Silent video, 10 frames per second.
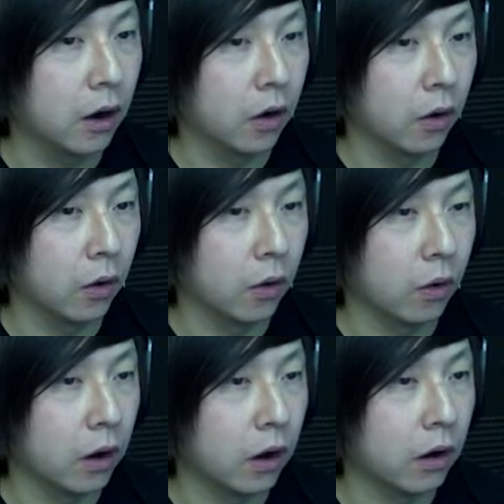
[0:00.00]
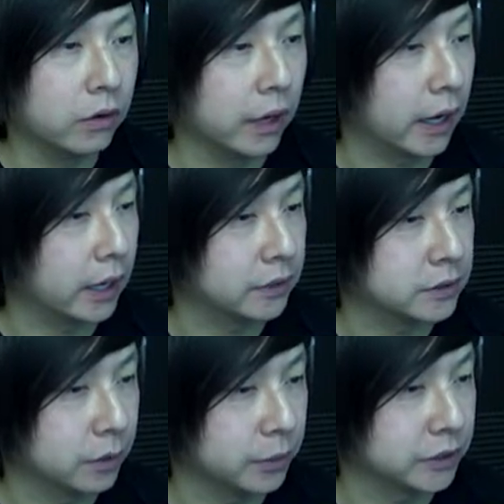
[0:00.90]
Okay.
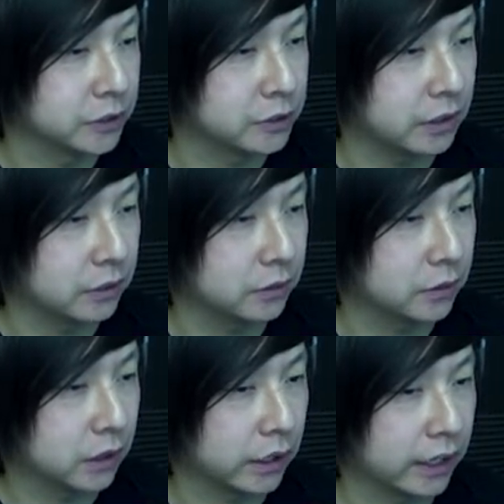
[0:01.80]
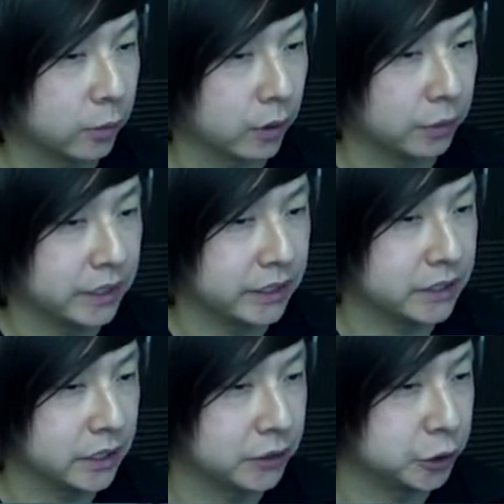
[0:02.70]
So we just click where we need
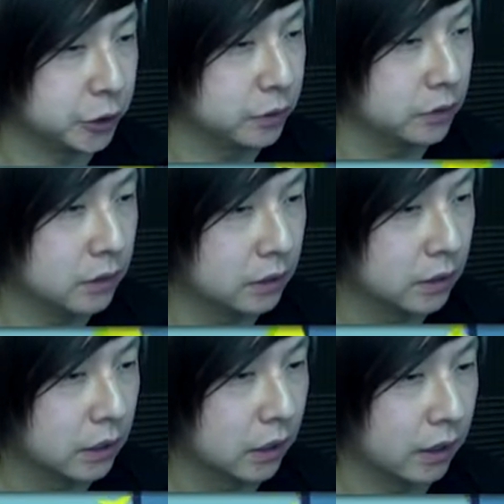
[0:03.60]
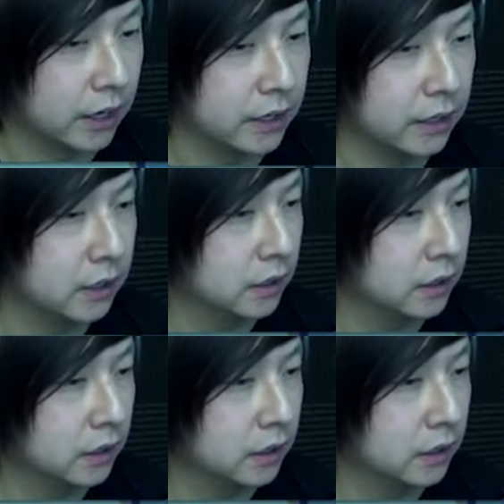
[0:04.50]
to shoot. All right.